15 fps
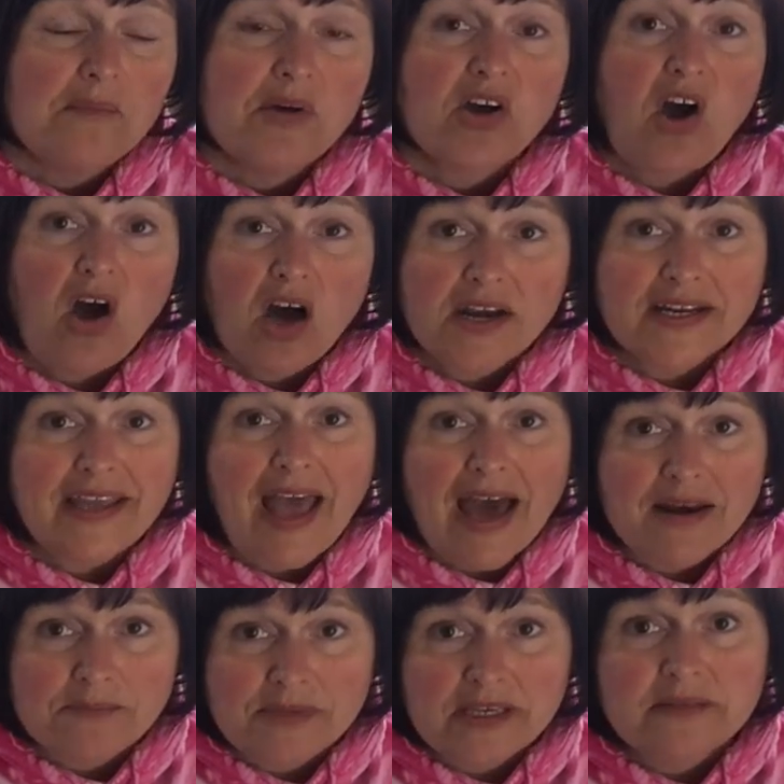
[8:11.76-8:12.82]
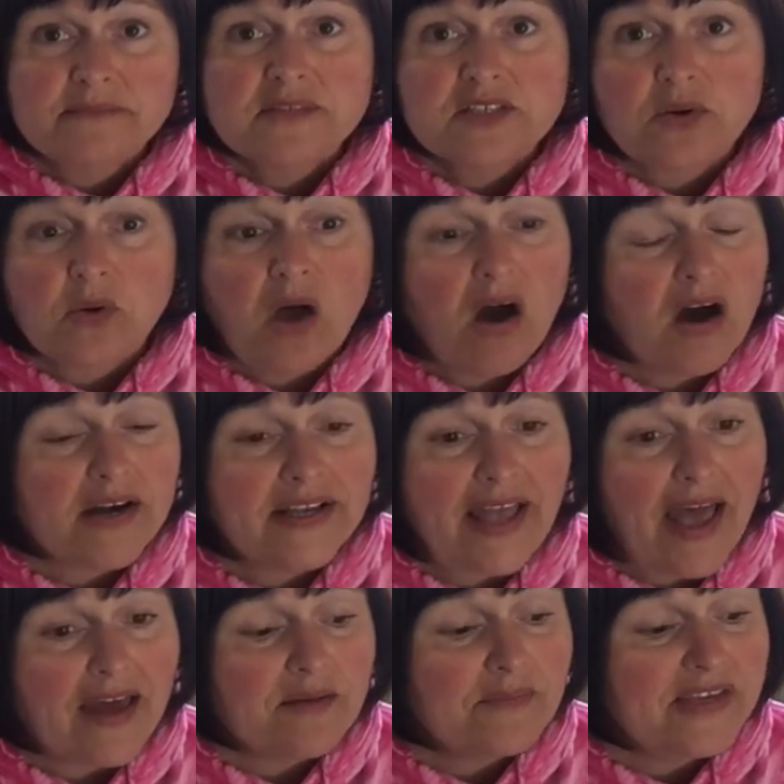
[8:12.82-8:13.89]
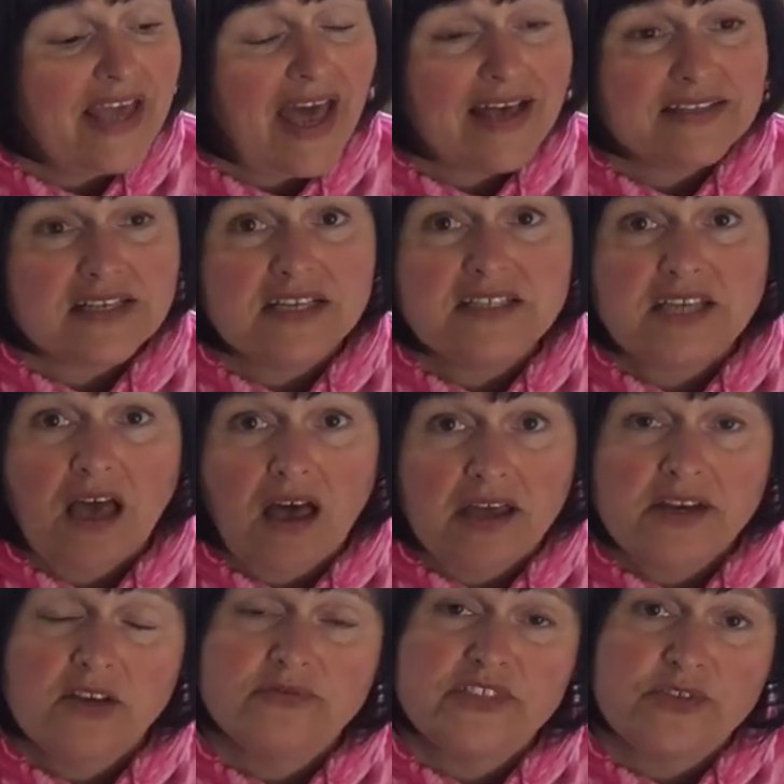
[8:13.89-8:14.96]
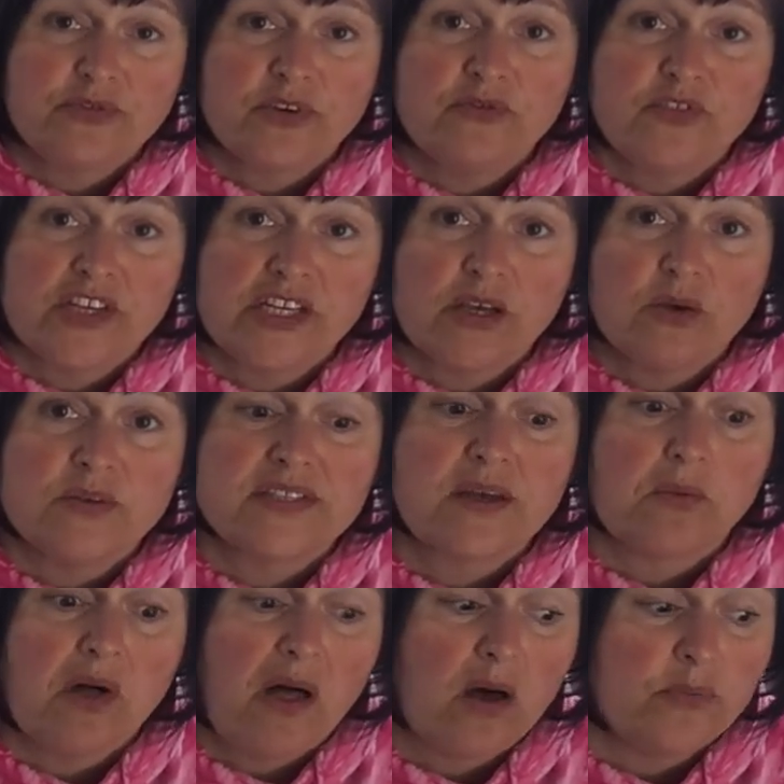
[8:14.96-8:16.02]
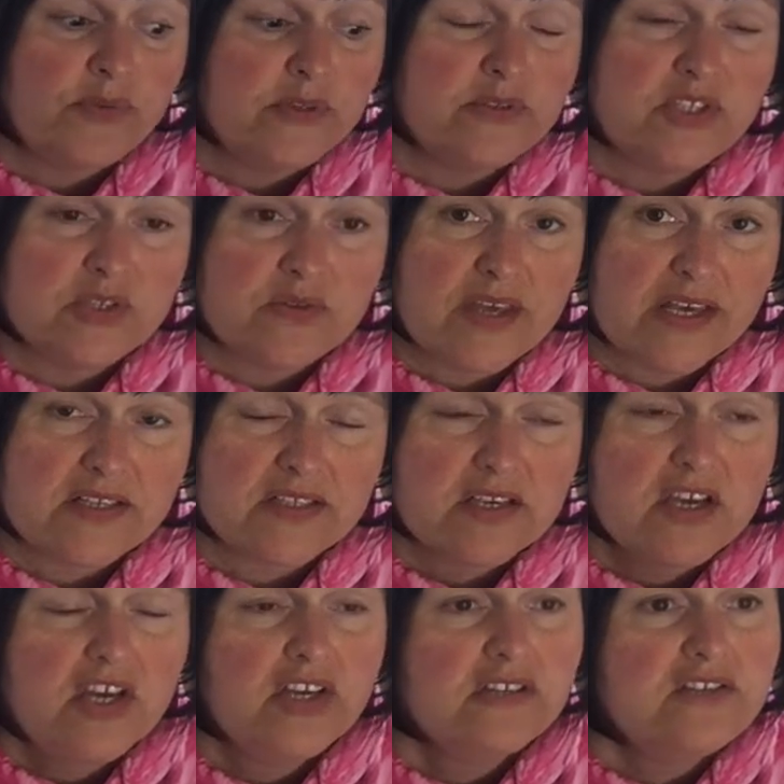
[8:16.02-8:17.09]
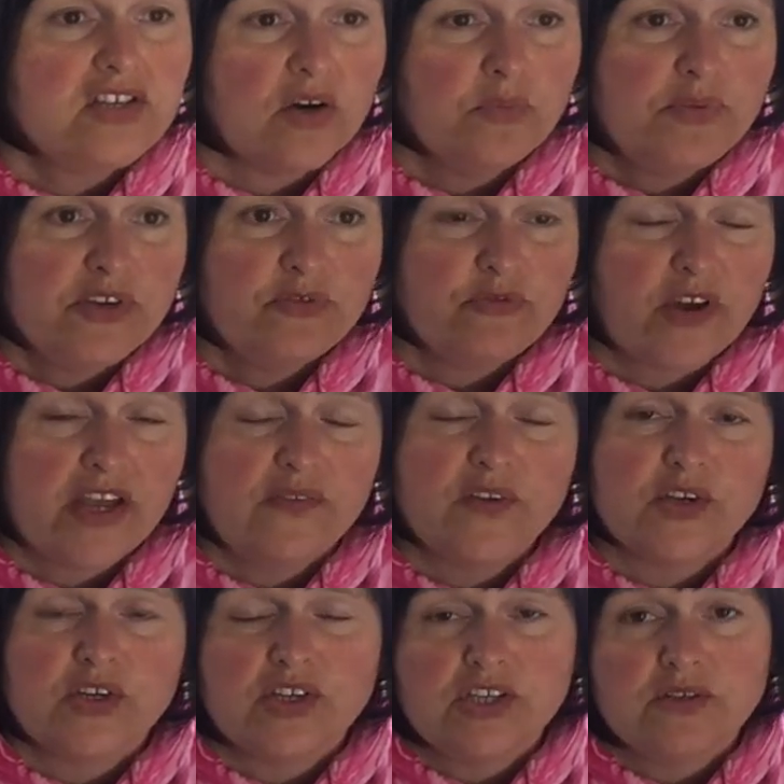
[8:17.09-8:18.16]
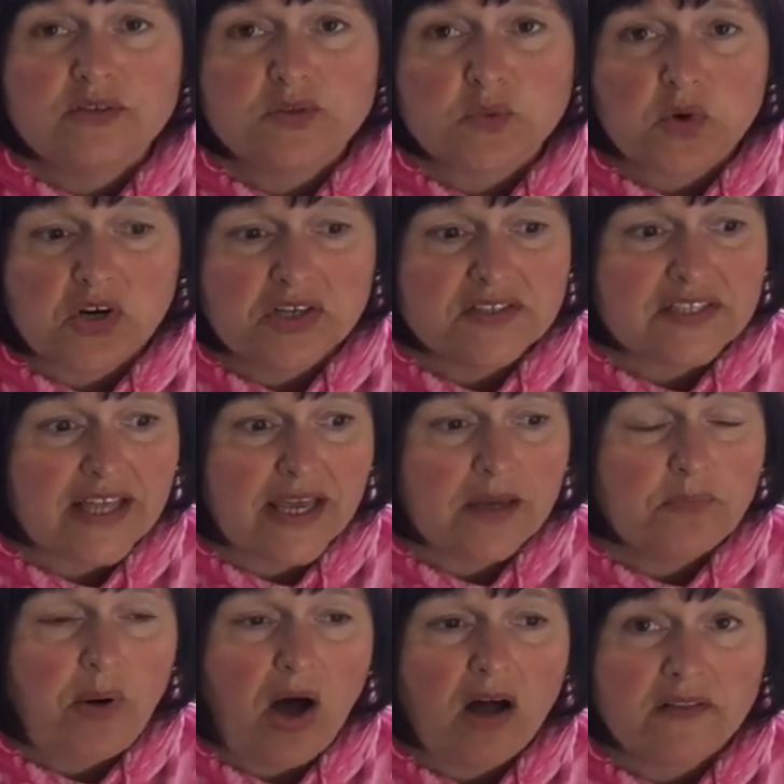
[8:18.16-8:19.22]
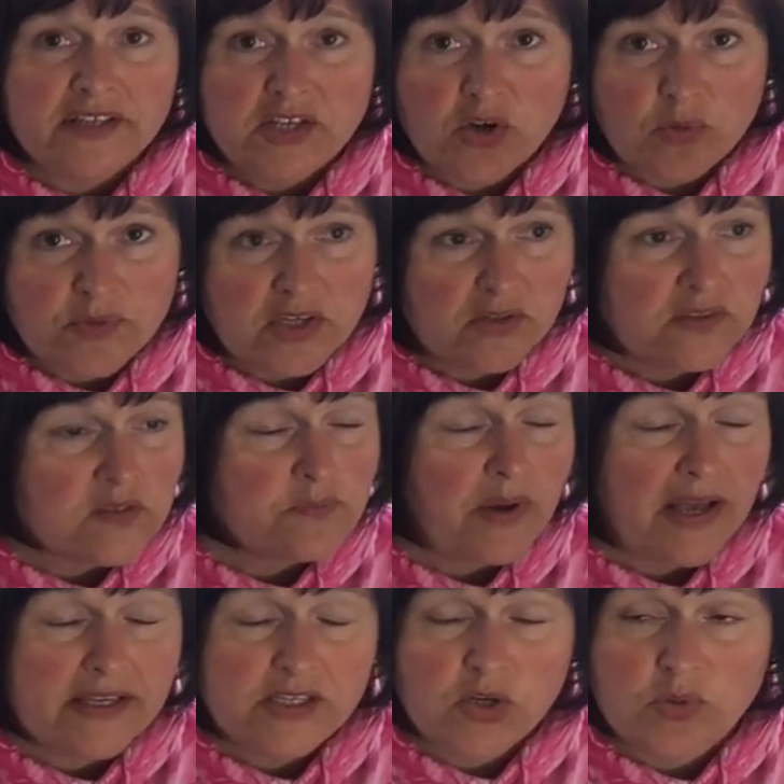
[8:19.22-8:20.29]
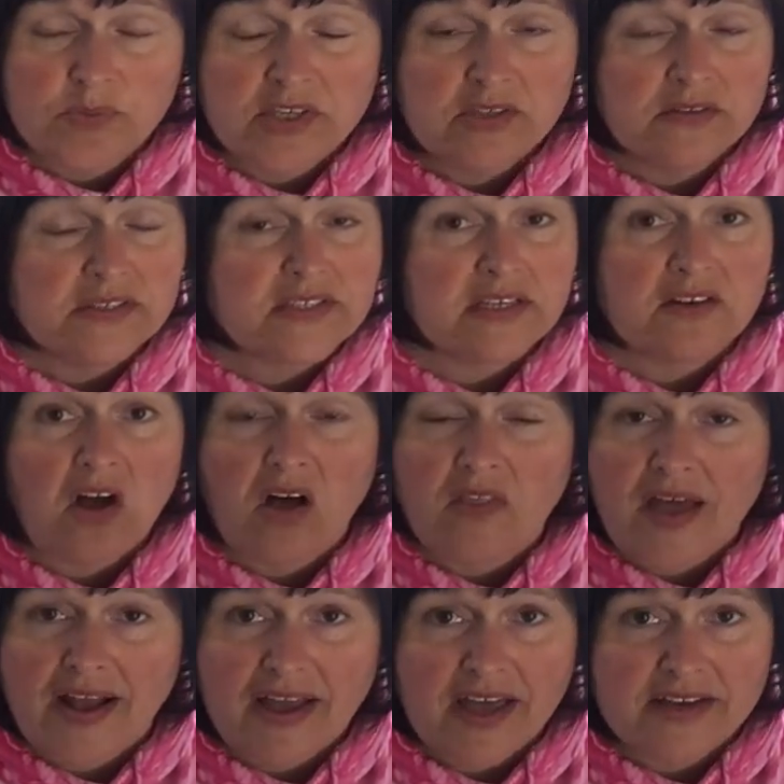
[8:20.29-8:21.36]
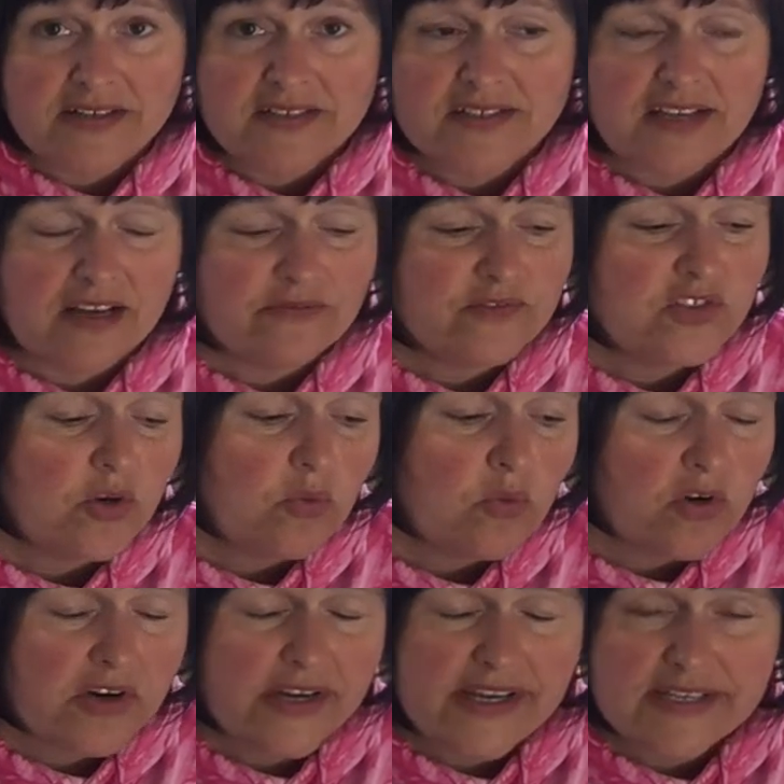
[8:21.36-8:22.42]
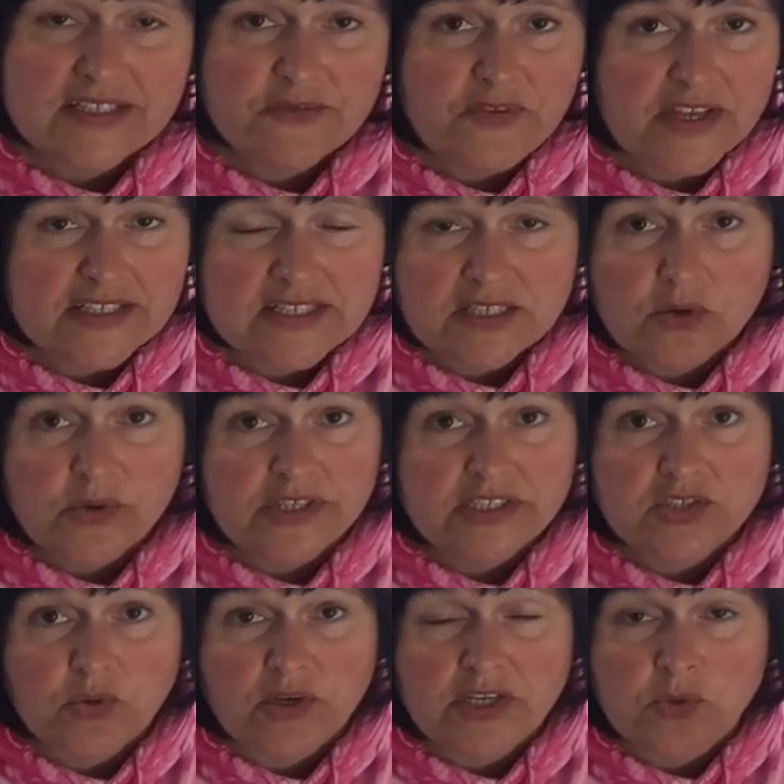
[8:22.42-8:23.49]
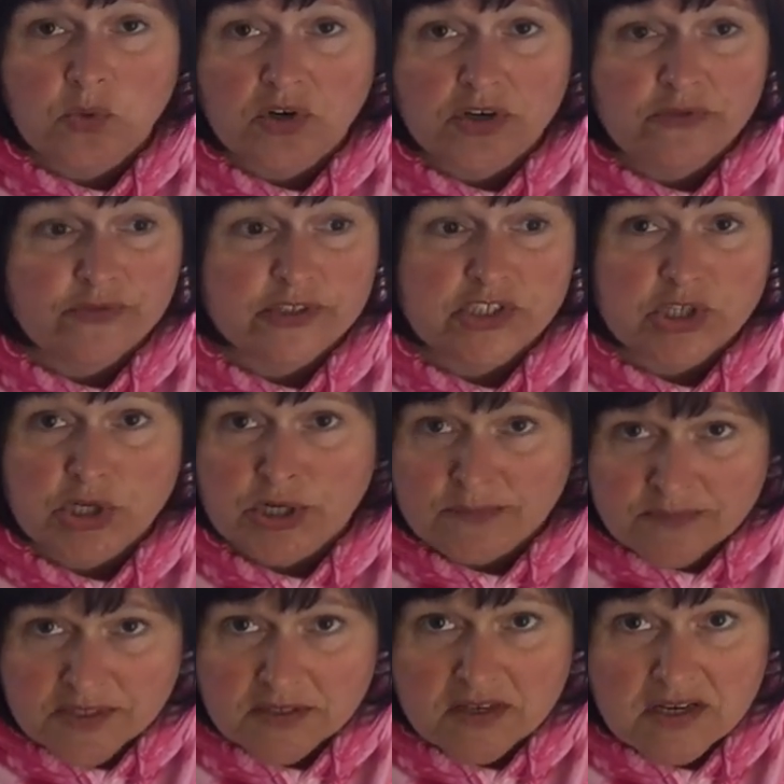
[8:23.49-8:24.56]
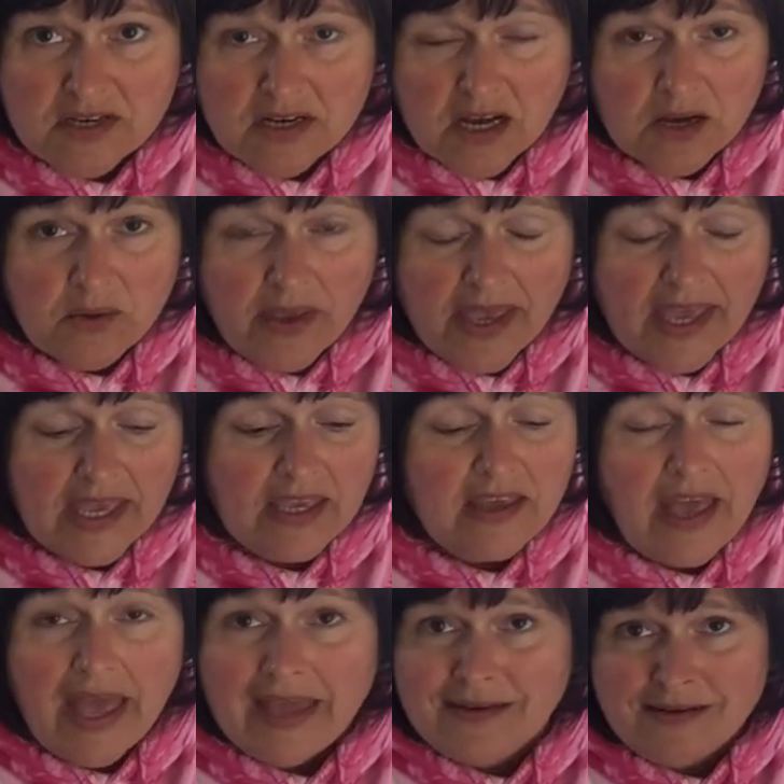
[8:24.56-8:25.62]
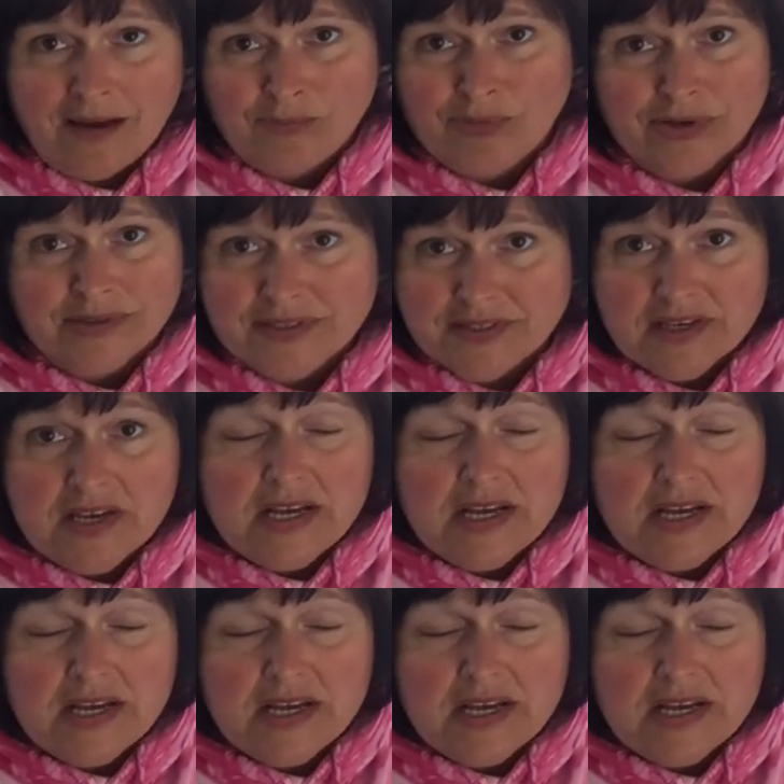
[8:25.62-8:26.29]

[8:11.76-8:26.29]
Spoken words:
Khan Academy. So Khan Academy has a ton of different videos that will help you do this. Don't be afraid, they're going to use words like polynomials, binomials, and all that kind of stuff. Don't worry, it's a fancy hoity-toity word for terms, okay, and numbers.